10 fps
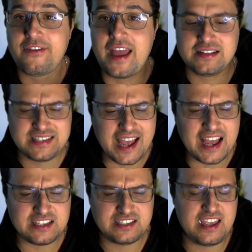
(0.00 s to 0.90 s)

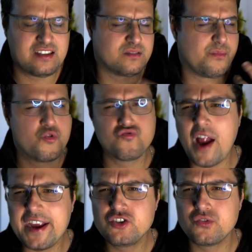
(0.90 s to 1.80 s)
fantastic. some
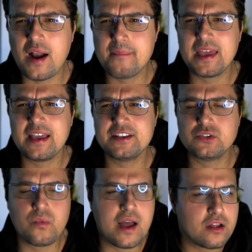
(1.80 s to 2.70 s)
great drumming as
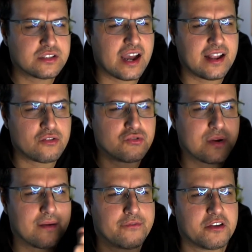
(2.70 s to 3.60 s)
well, tight little
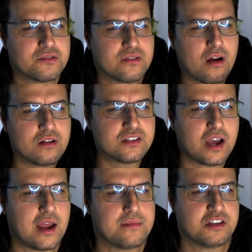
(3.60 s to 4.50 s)
drum fills with odd
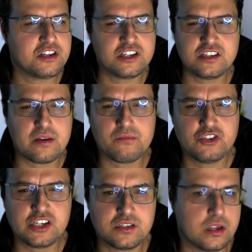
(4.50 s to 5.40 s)
time signatures that would
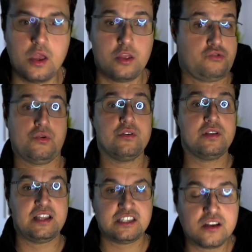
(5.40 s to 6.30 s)
just throw the
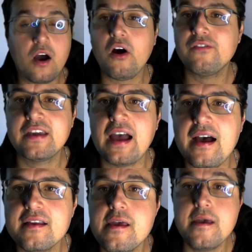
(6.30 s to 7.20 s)
listener off
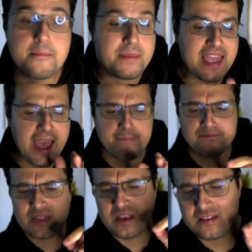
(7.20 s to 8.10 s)
guard. But yeah,
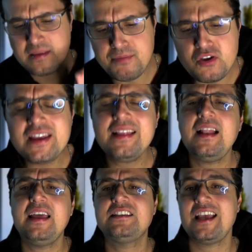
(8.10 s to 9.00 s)
The Beauty in the
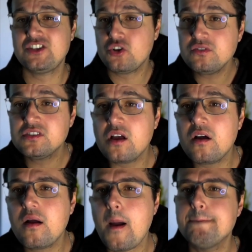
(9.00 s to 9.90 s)
Least is a good
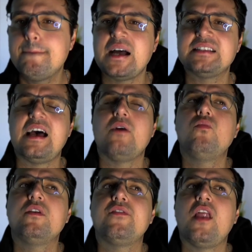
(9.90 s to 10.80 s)
song, but I
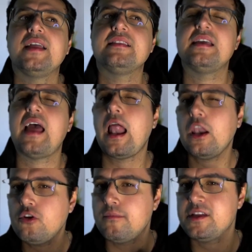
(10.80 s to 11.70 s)
would have liked it a
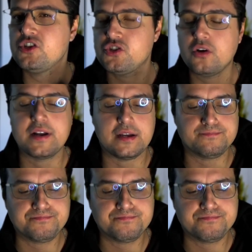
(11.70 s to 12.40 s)
little bit shorter.